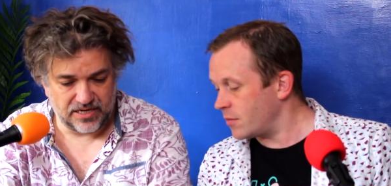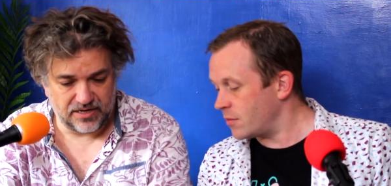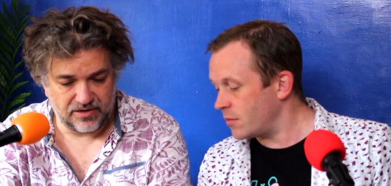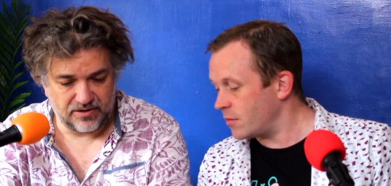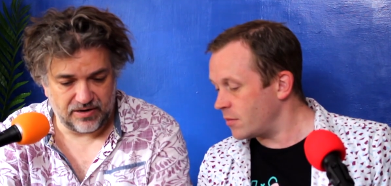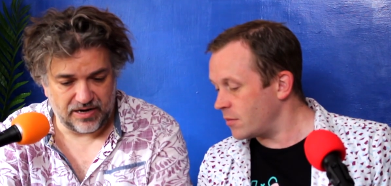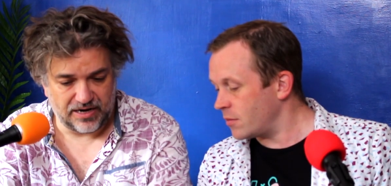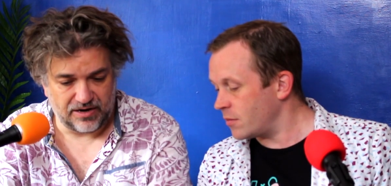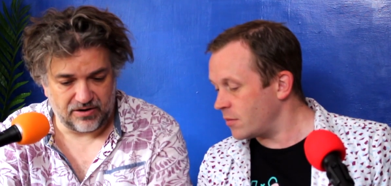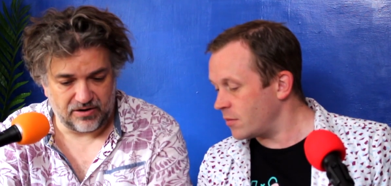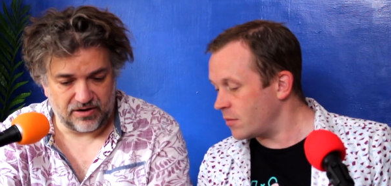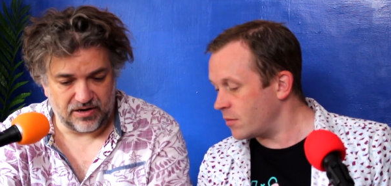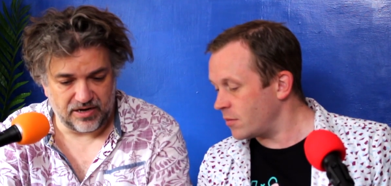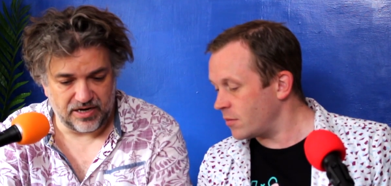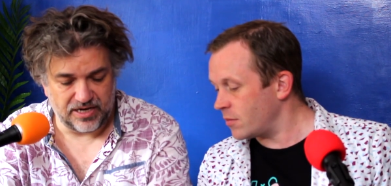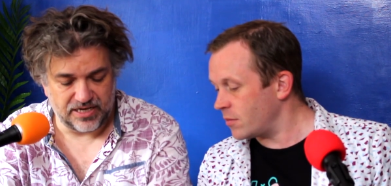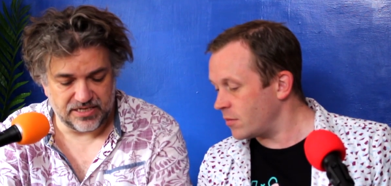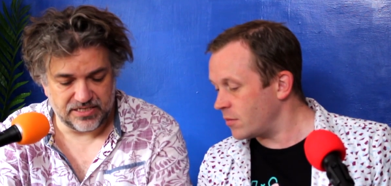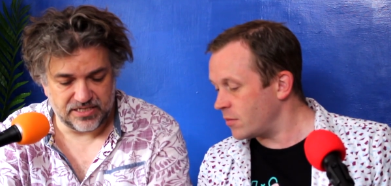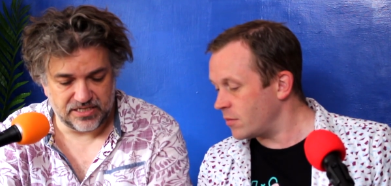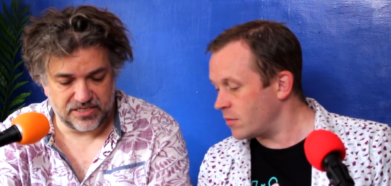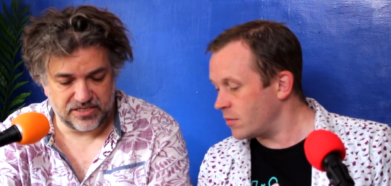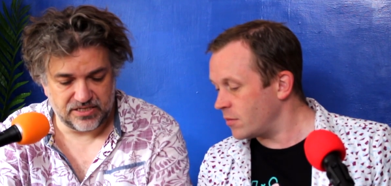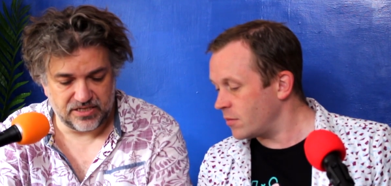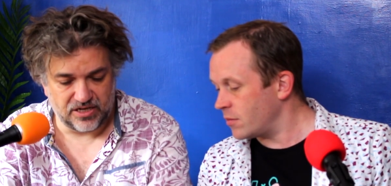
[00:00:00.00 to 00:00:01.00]
Speaker 1: know how high it
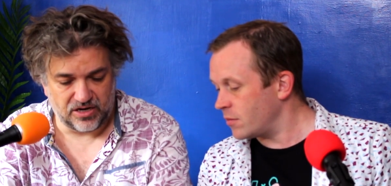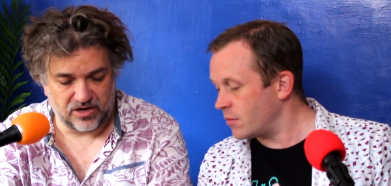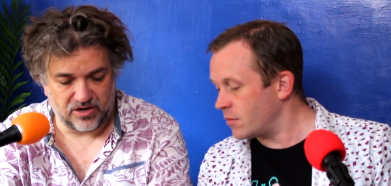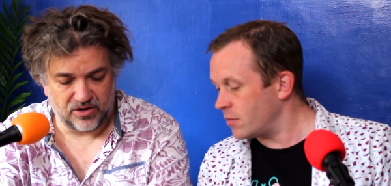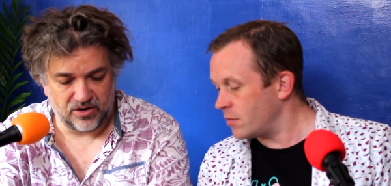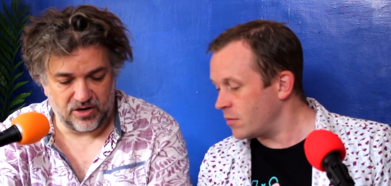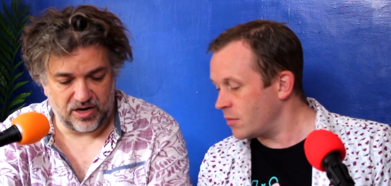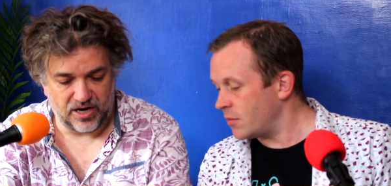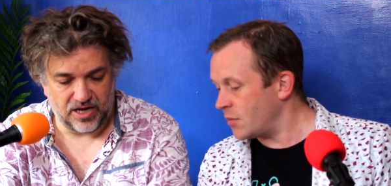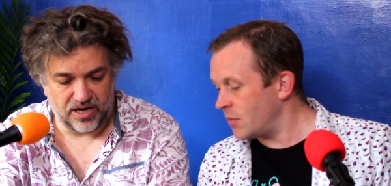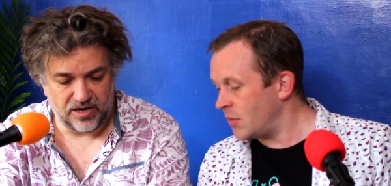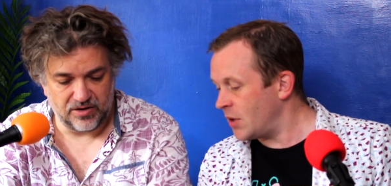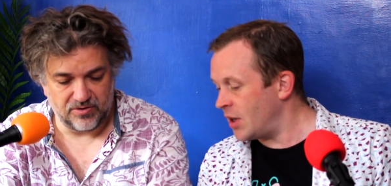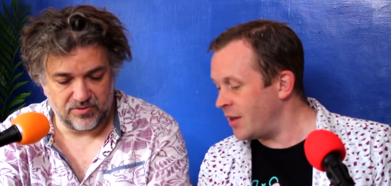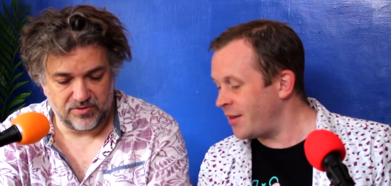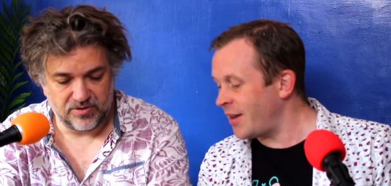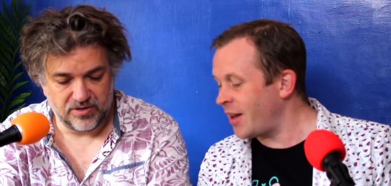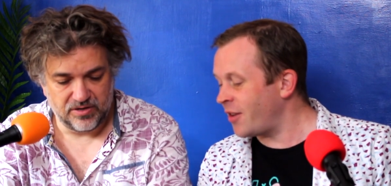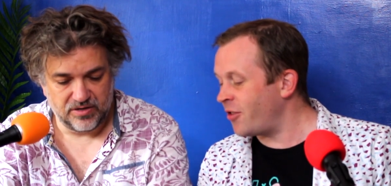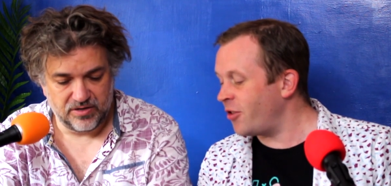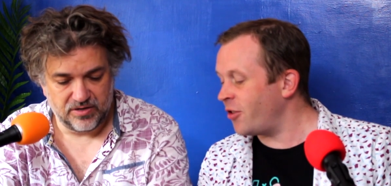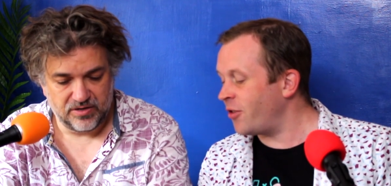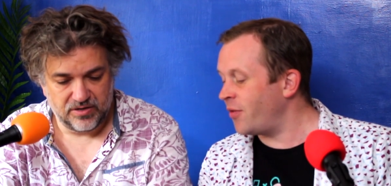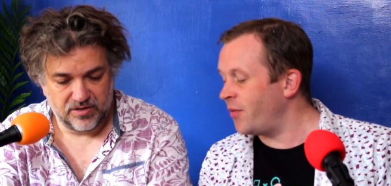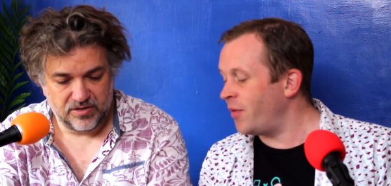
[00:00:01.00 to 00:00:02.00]
is. Let's start on low. Is
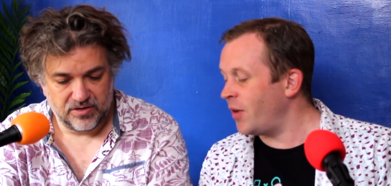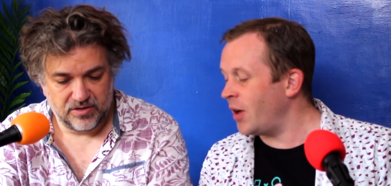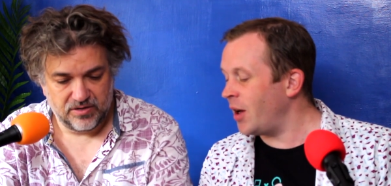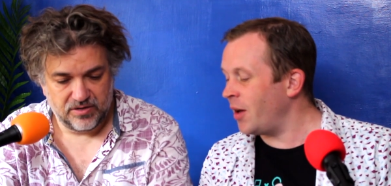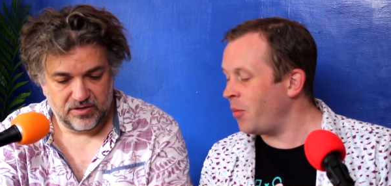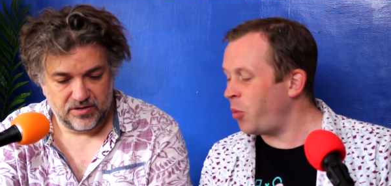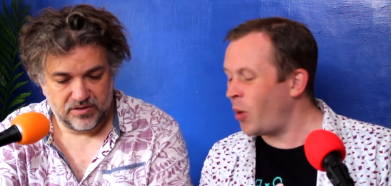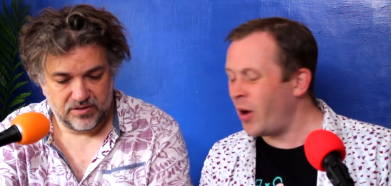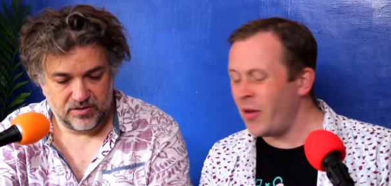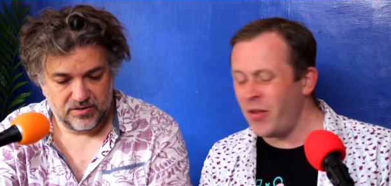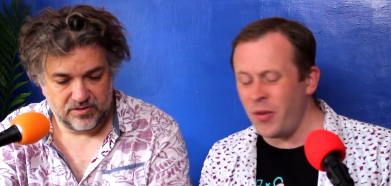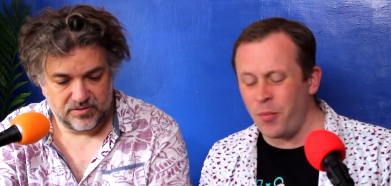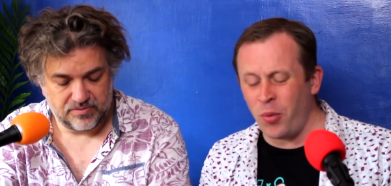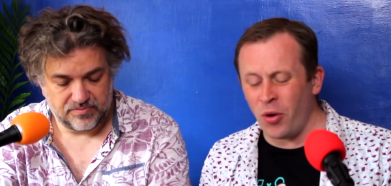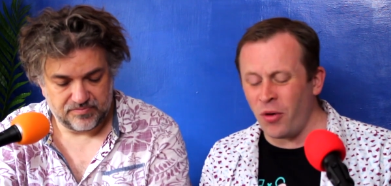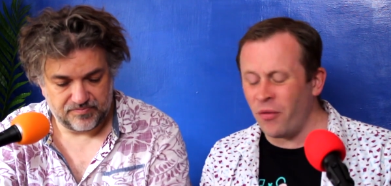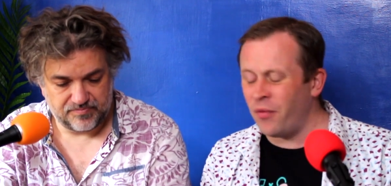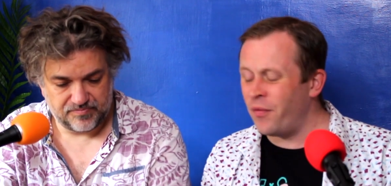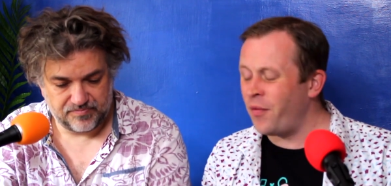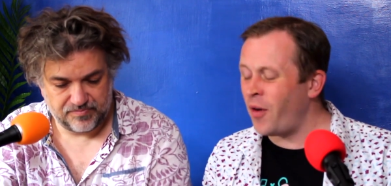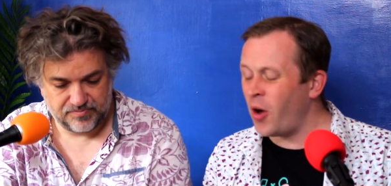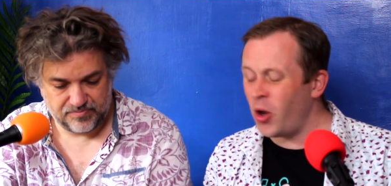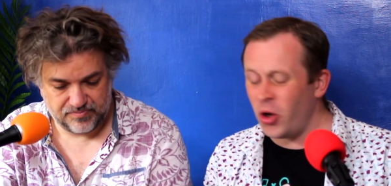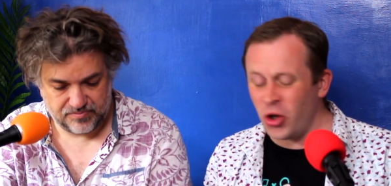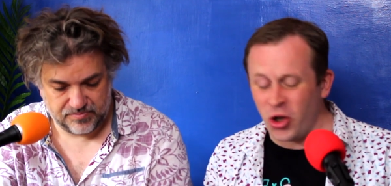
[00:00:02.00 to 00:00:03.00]
that just why do they put a
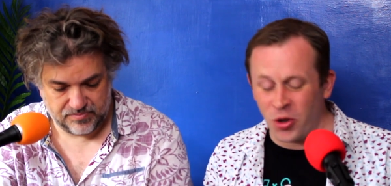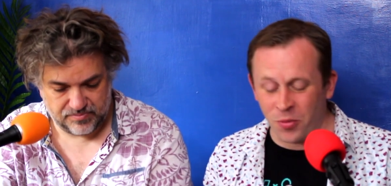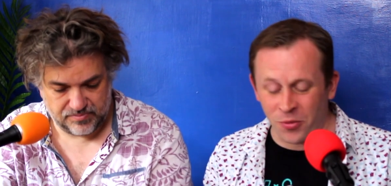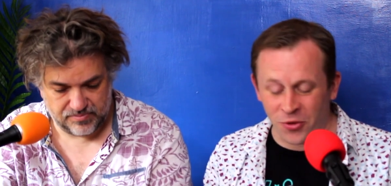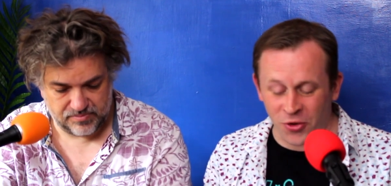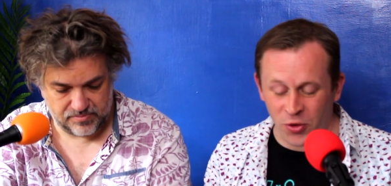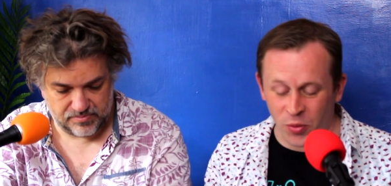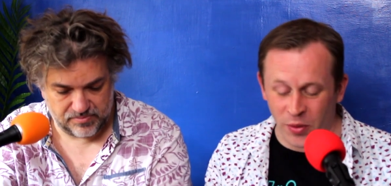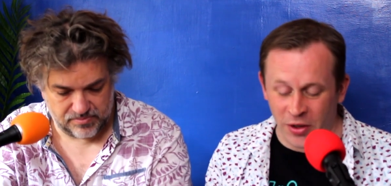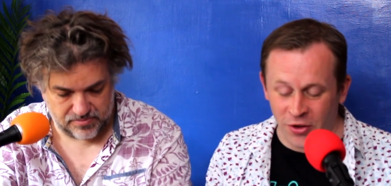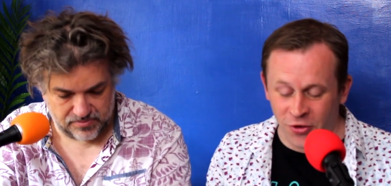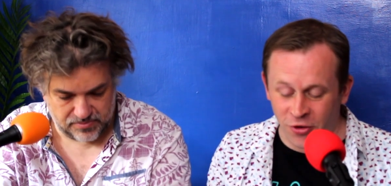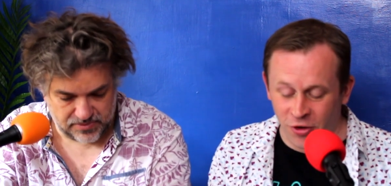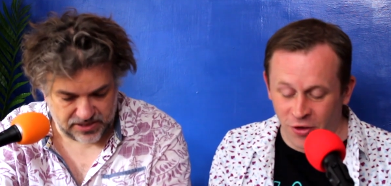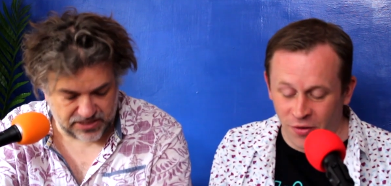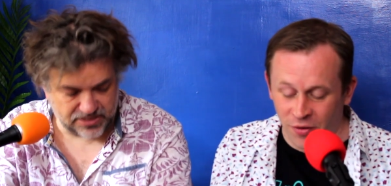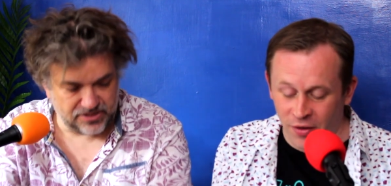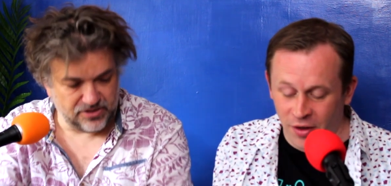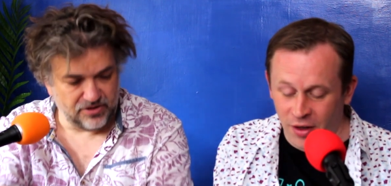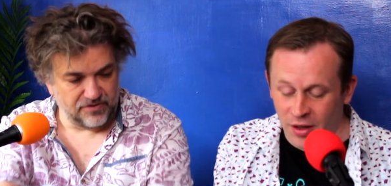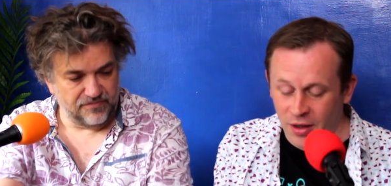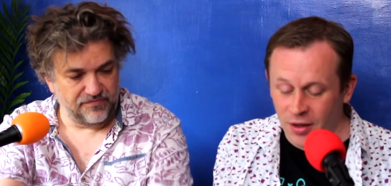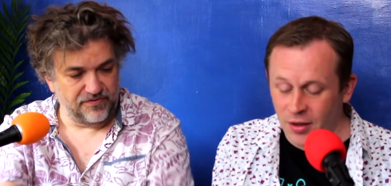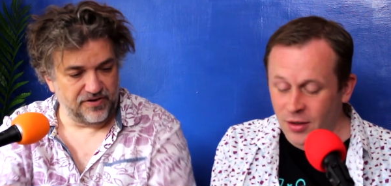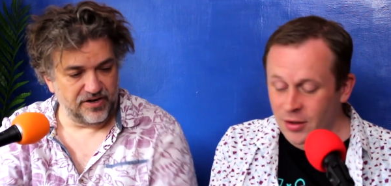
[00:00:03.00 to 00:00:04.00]
volume switch that's
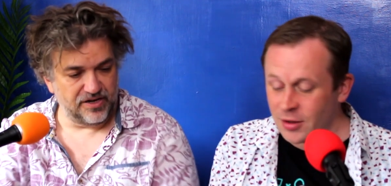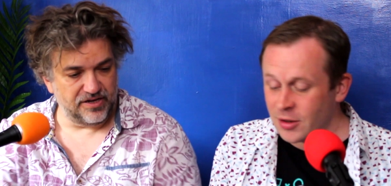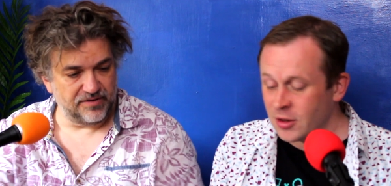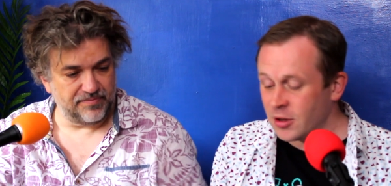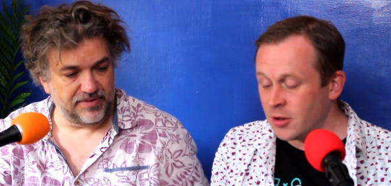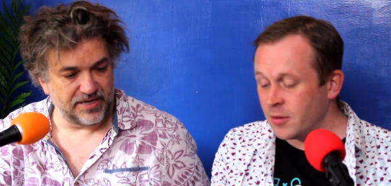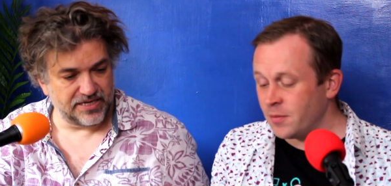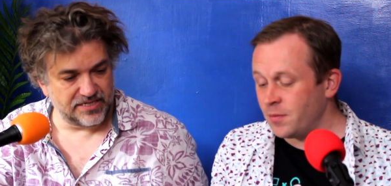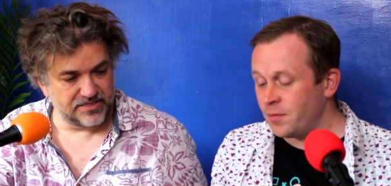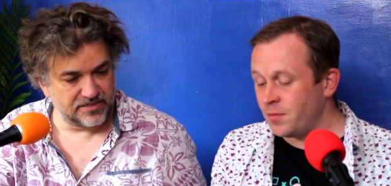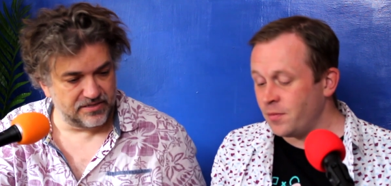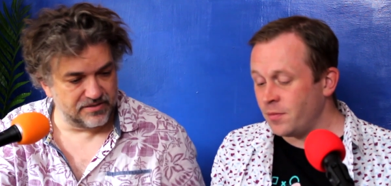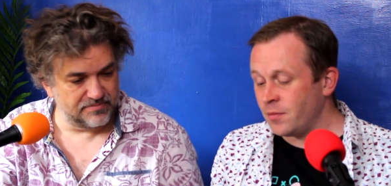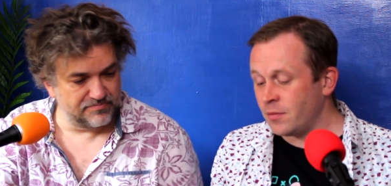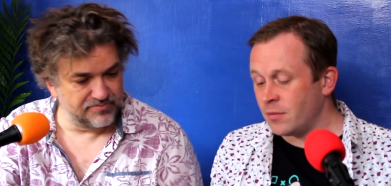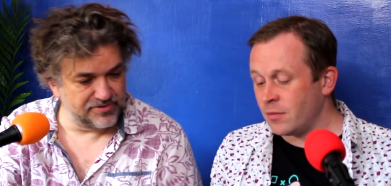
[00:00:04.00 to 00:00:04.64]
on? That's not volume. That's